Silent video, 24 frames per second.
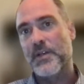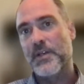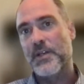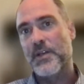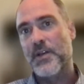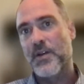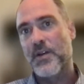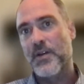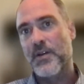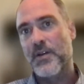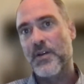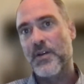
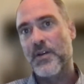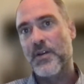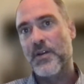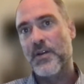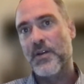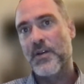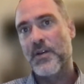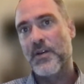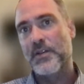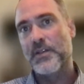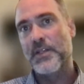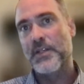
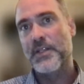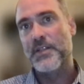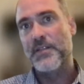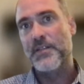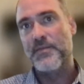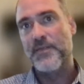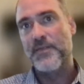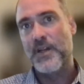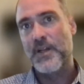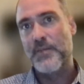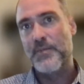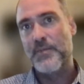currently
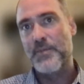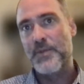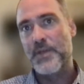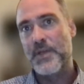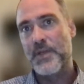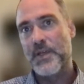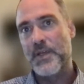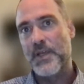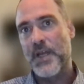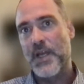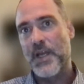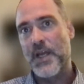
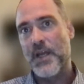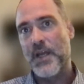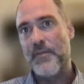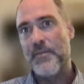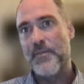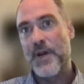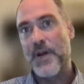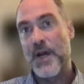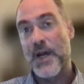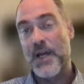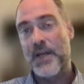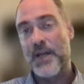developing
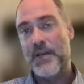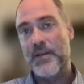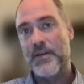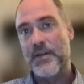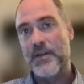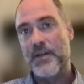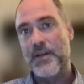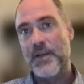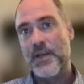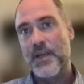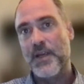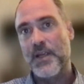a
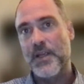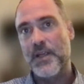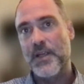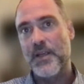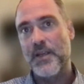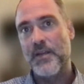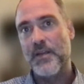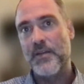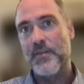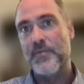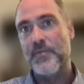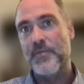minor
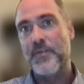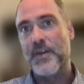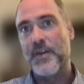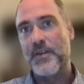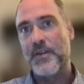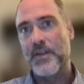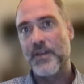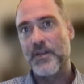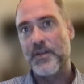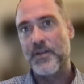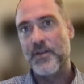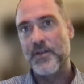in
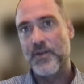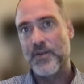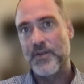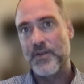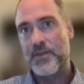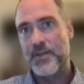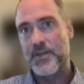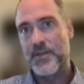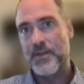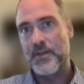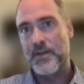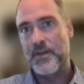faith and
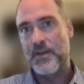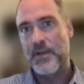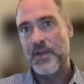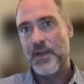culture.